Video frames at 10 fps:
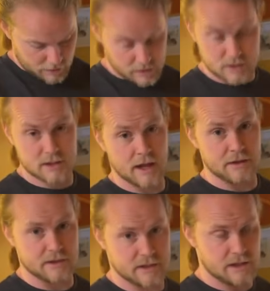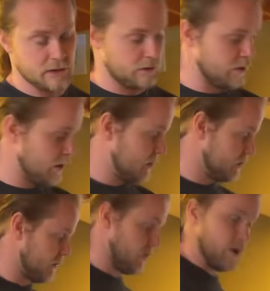It's stainless steel, so we
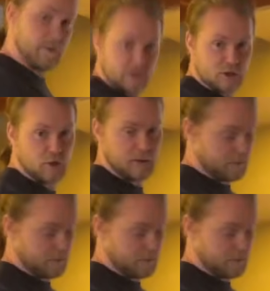don't want to be scooping